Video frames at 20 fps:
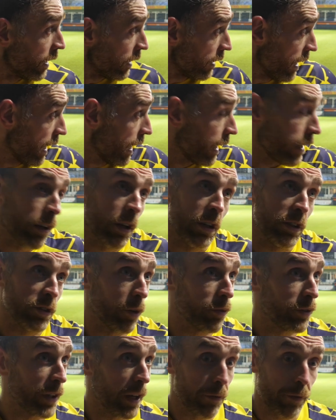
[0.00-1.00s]
yeah, he's
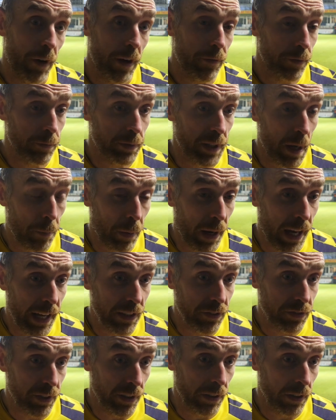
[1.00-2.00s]
obviously a threat from set
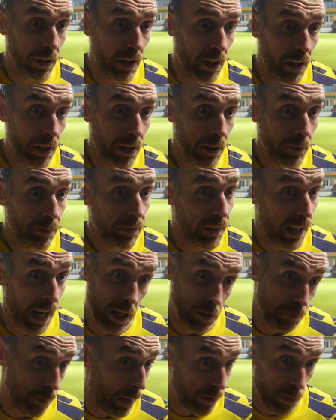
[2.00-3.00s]
plays, and uh, yeah,
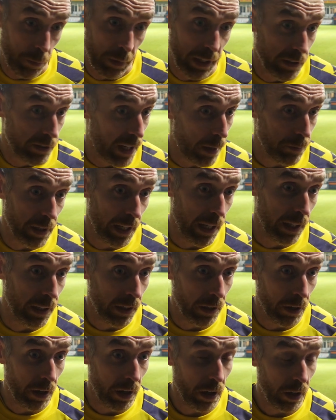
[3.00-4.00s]
I was buzzing when he tapped it in
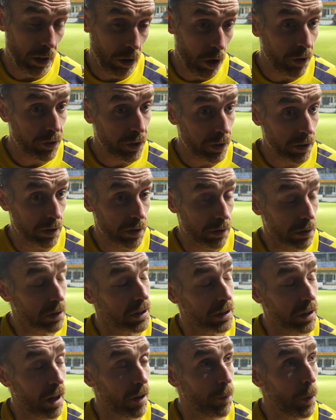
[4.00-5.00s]
and uh, got us a des-
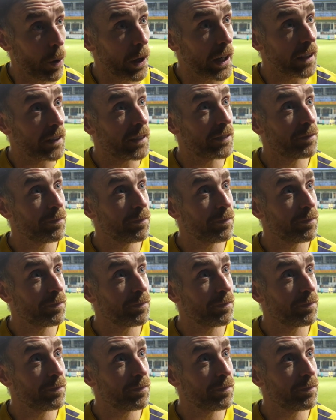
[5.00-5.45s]
deserved point.